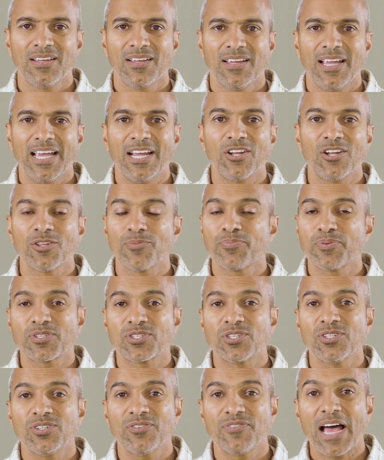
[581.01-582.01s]
And on the
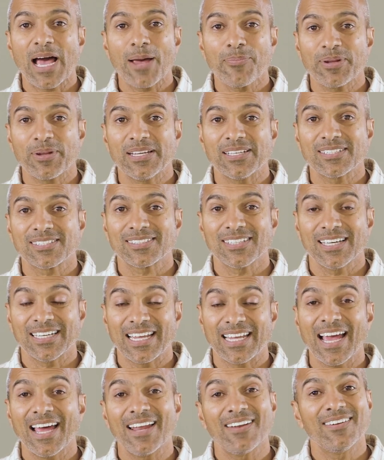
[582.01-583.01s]
pursuit of happiness,
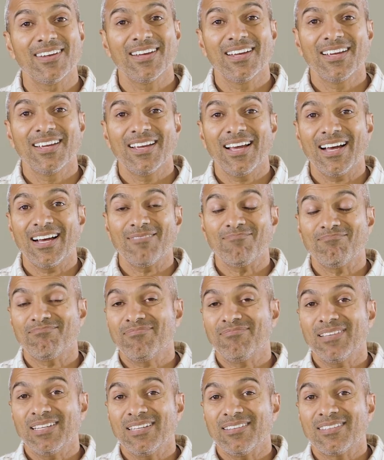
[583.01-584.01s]
again,
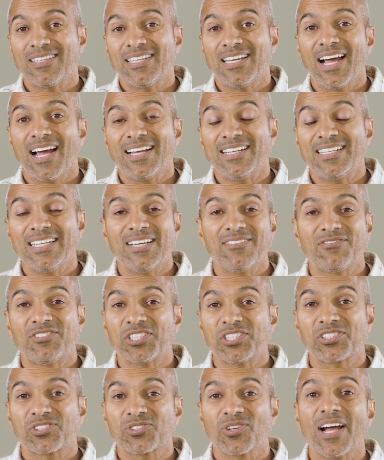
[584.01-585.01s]
the idea of
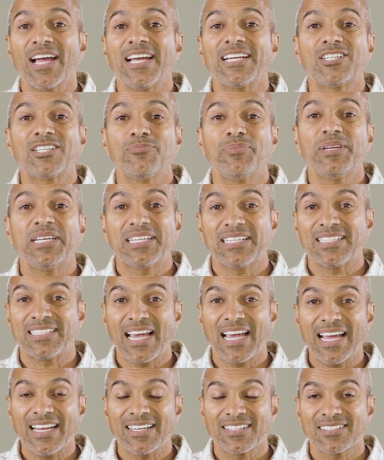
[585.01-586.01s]
just trying to be
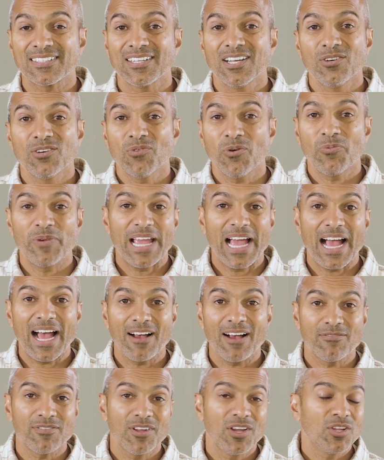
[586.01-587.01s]
content what we
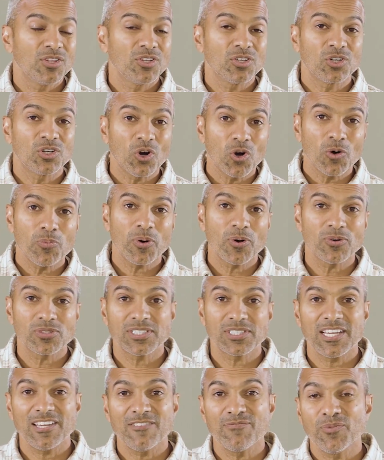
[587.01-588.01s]
have, the
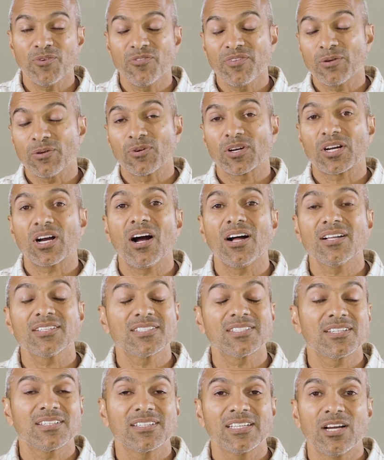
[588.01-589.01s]
goalposts keep moving. We're
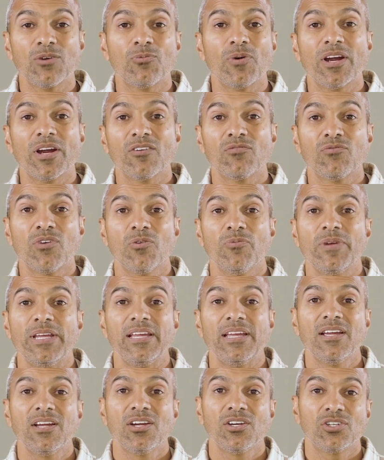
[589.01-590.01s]
constantly aware of what
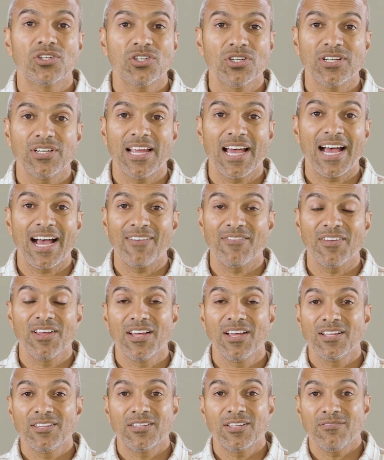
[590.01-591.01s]
we could have.
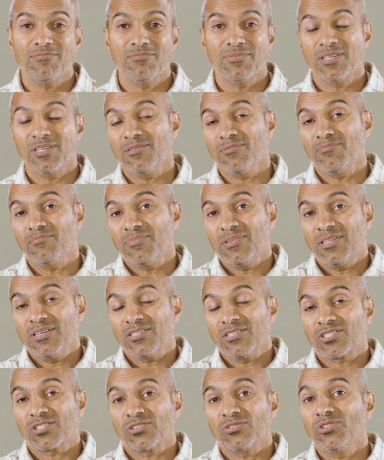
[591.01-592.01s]
The
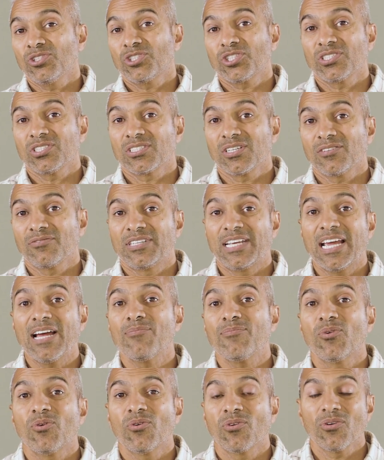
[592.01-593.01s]
solutions of get
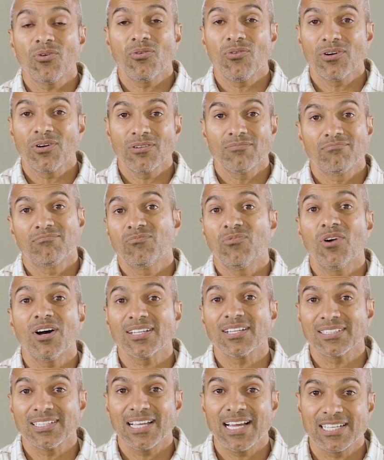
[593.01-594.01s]
more or
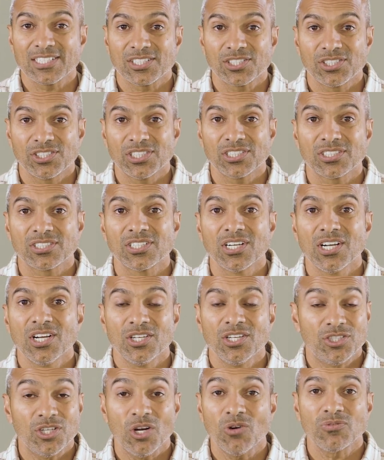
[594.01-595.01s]
want less just
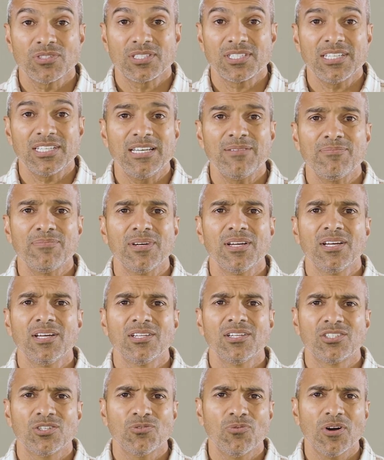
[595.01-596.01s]
don't seem
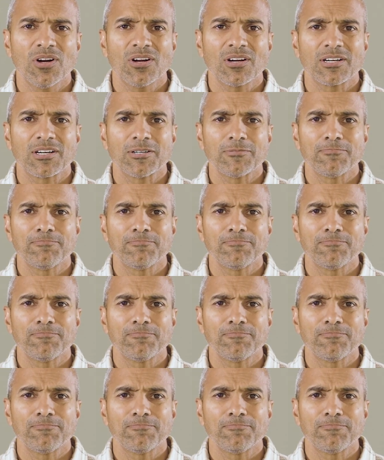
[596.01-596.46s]
to work.